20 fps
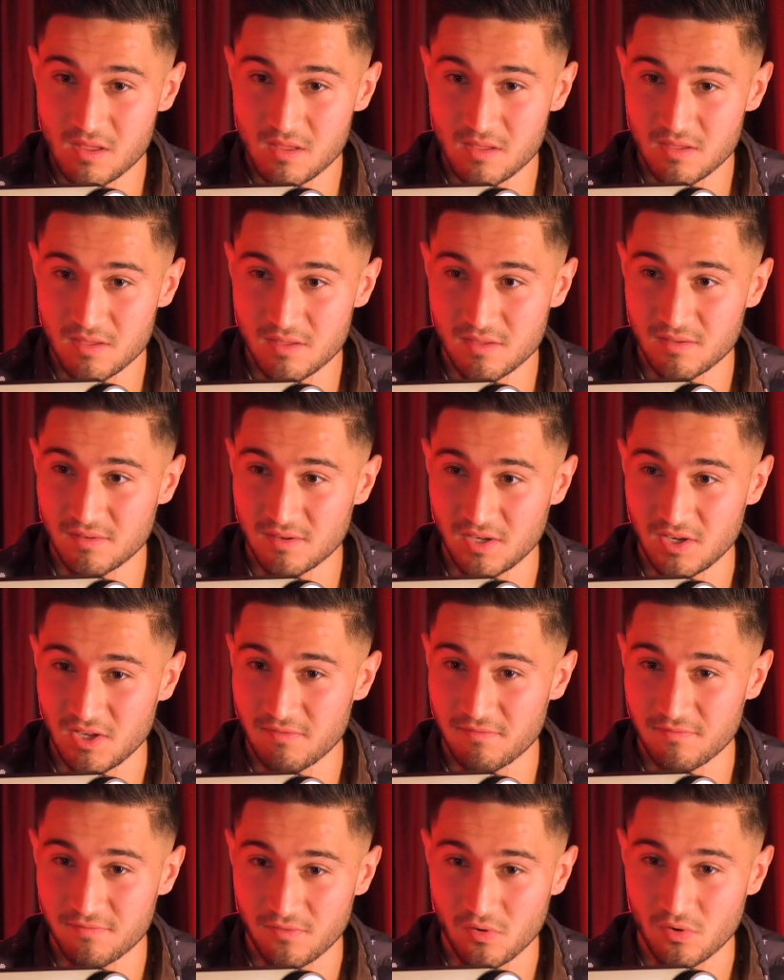
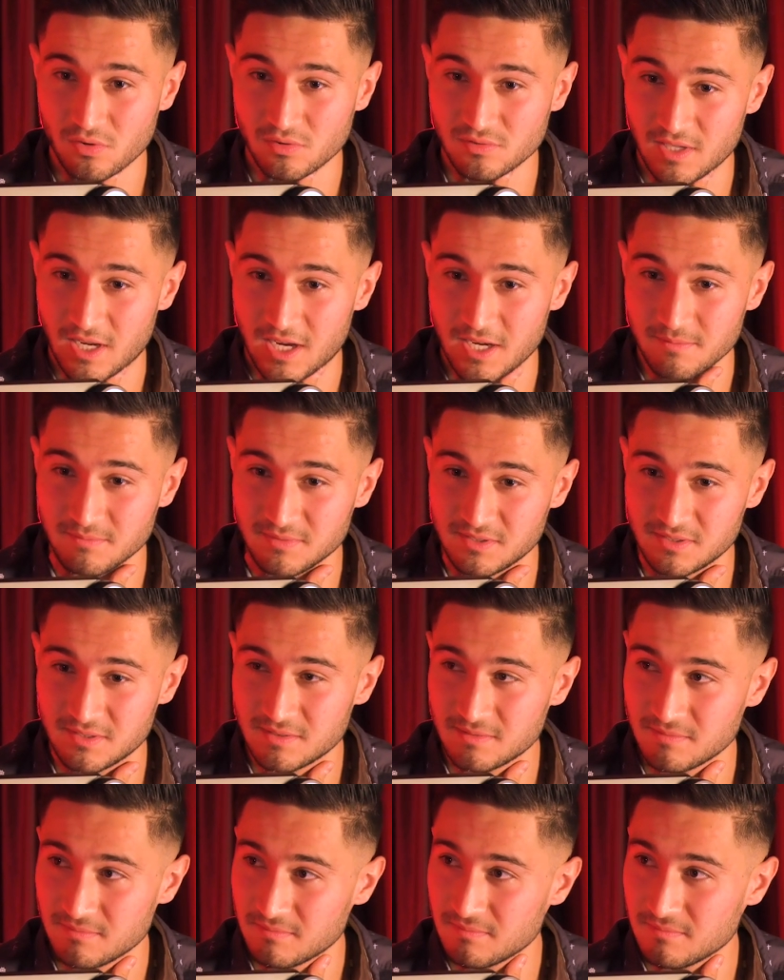3-4
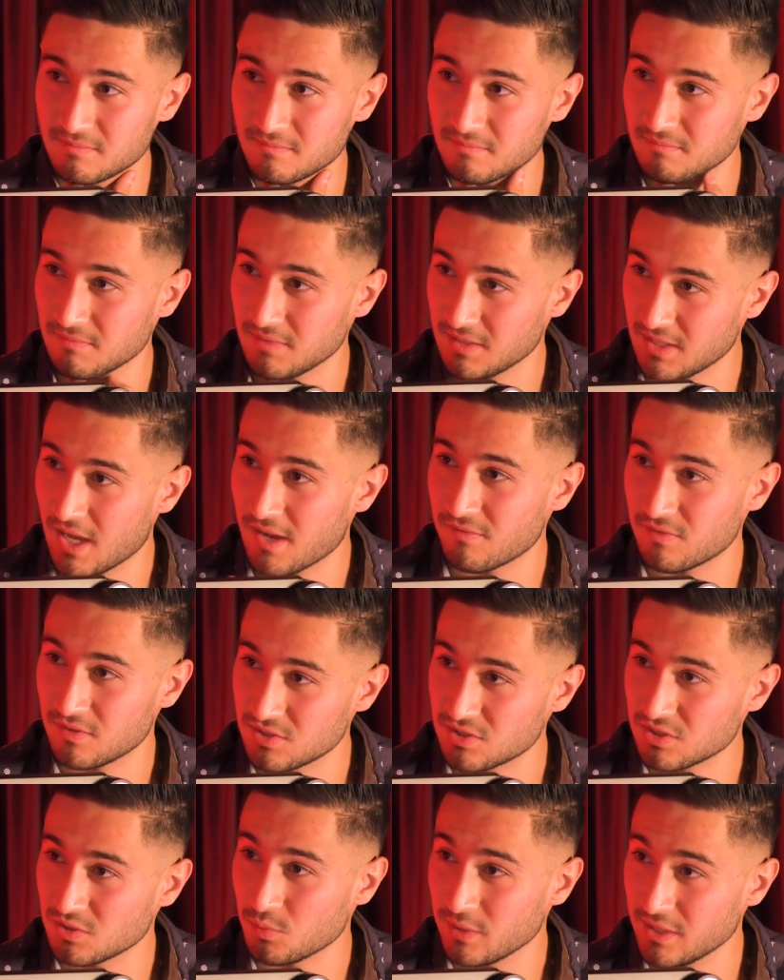times in
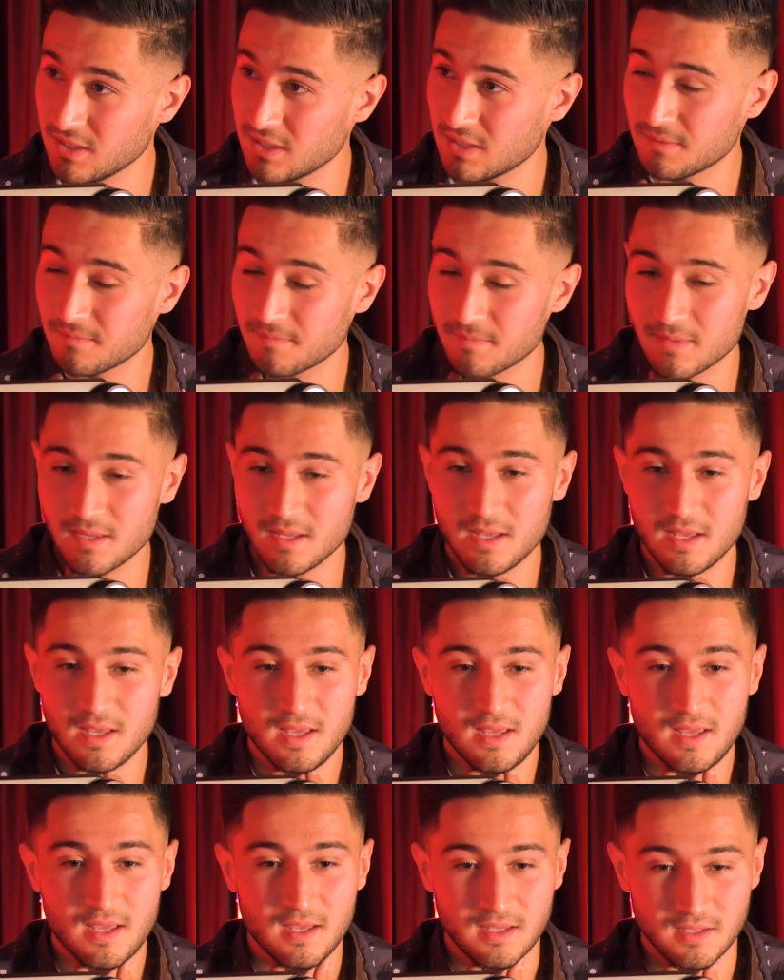average a week,
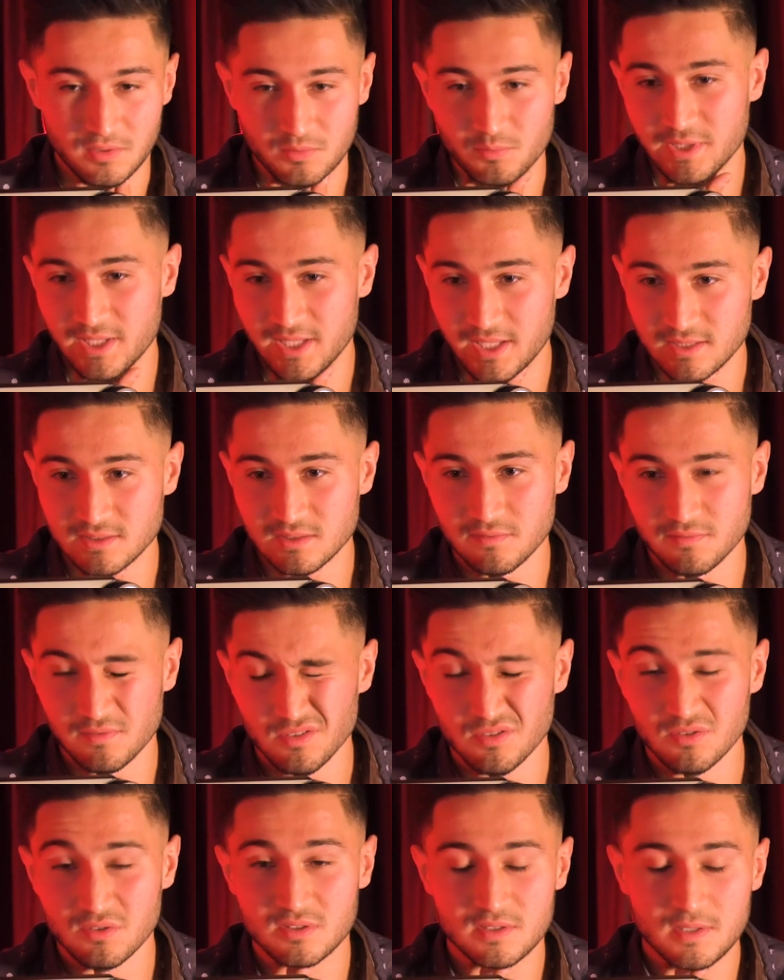in a weekend, of
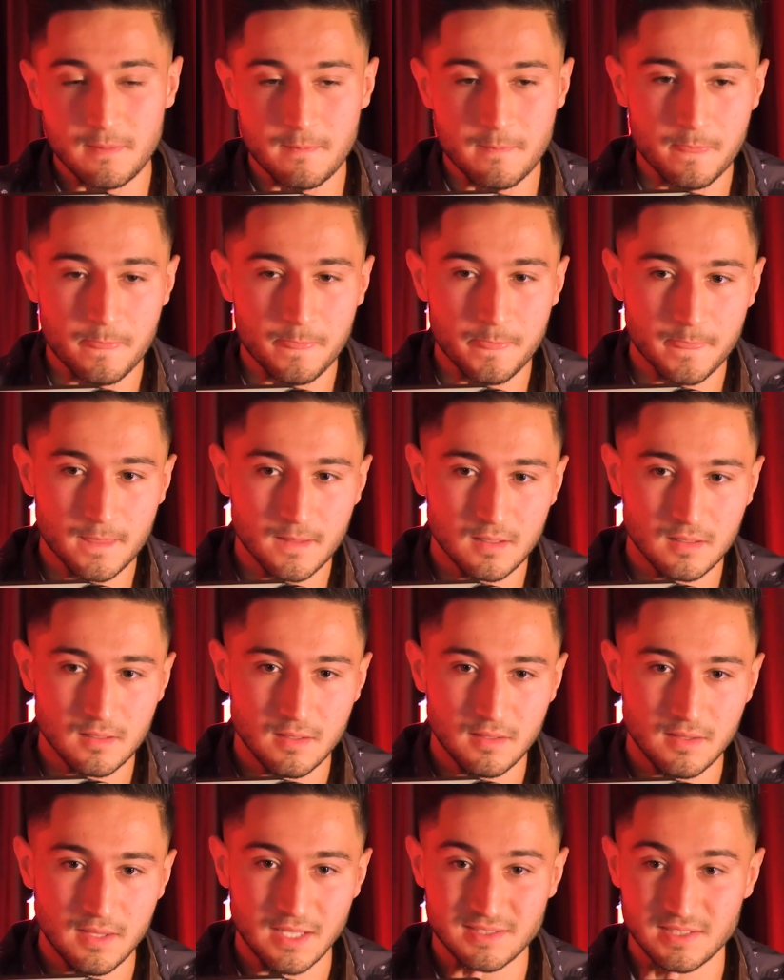course.
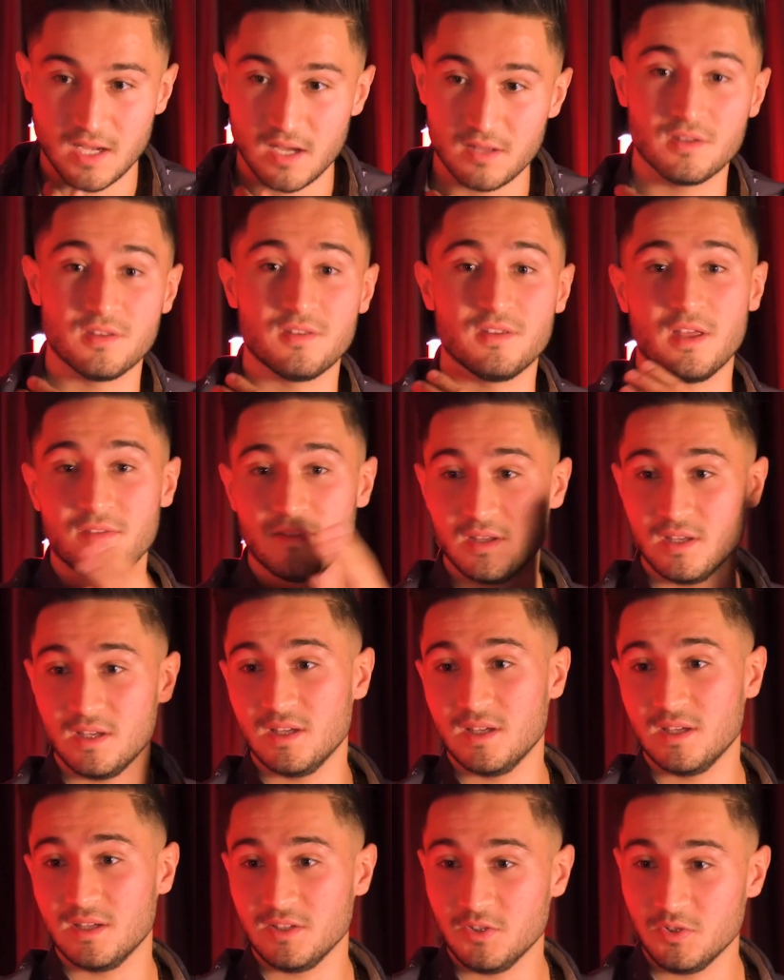That's other than
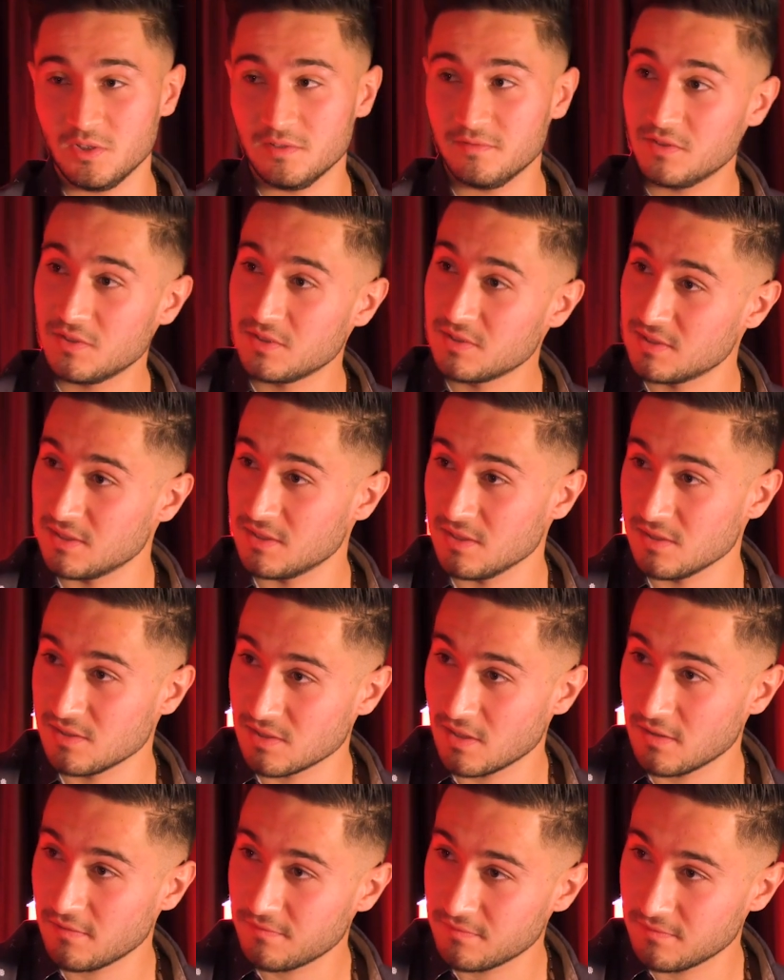the university
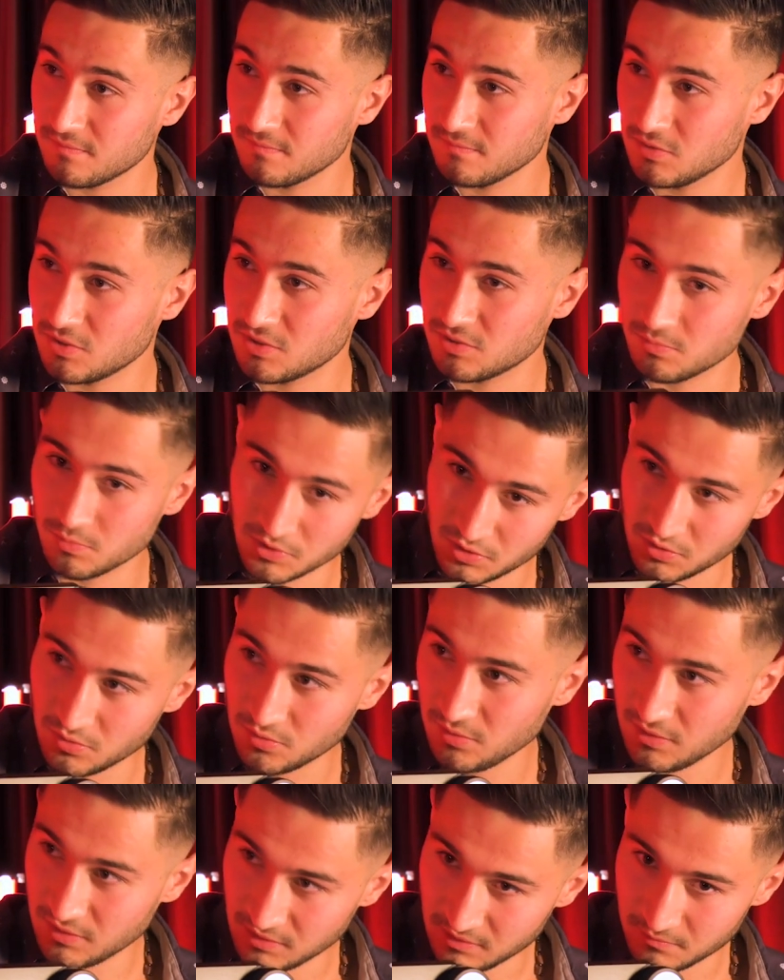stuff, which
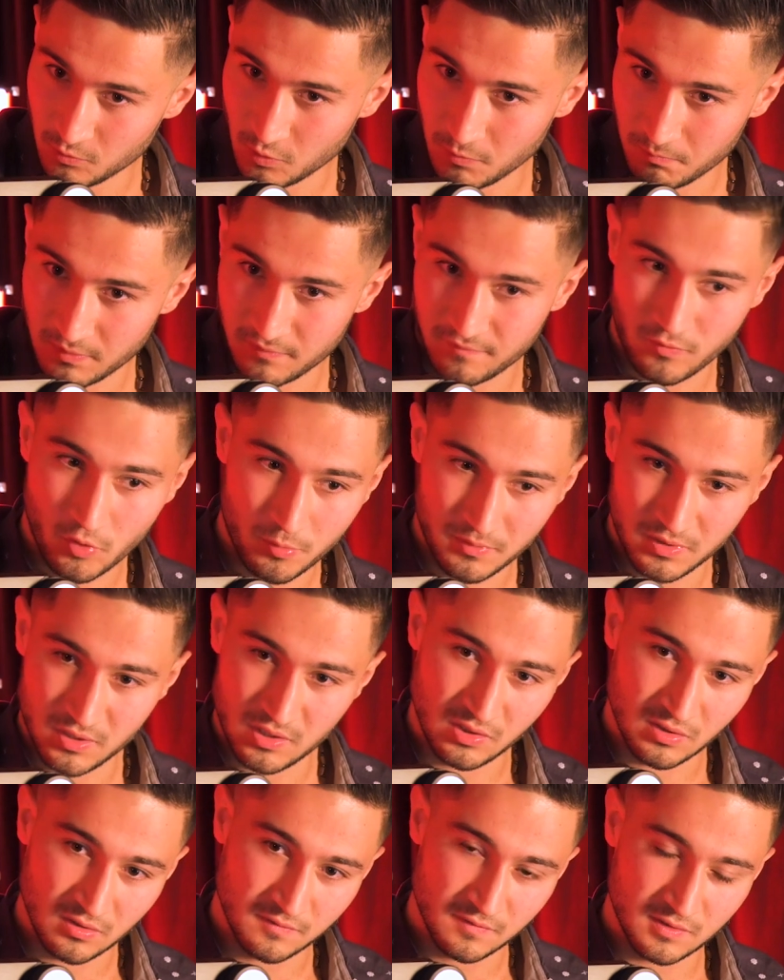we perform in the
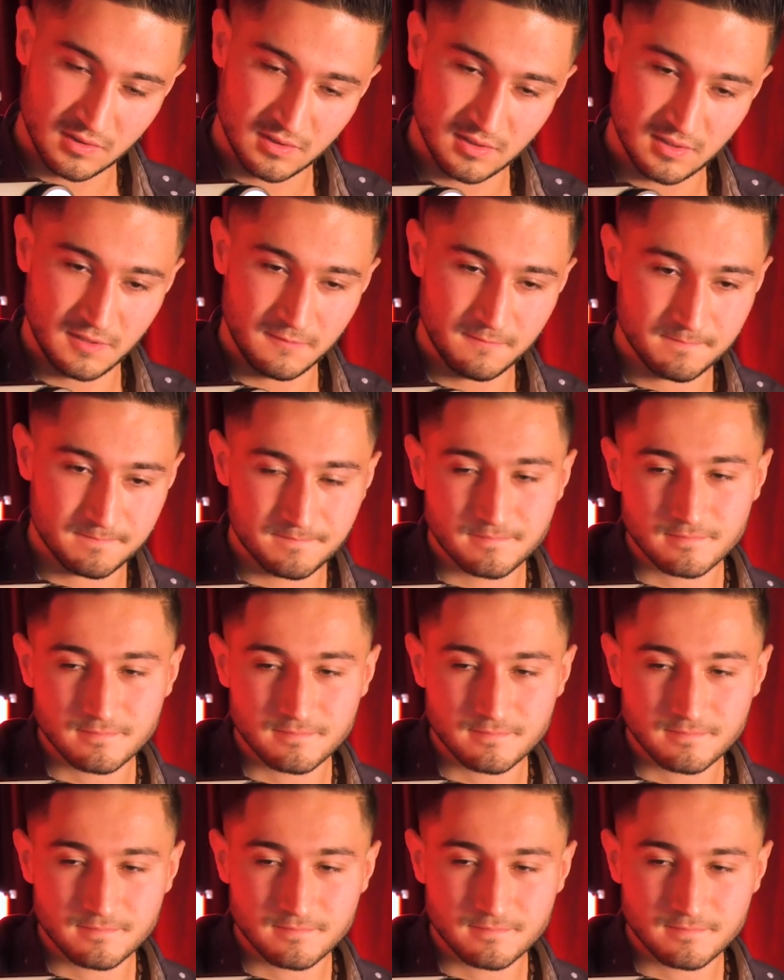university.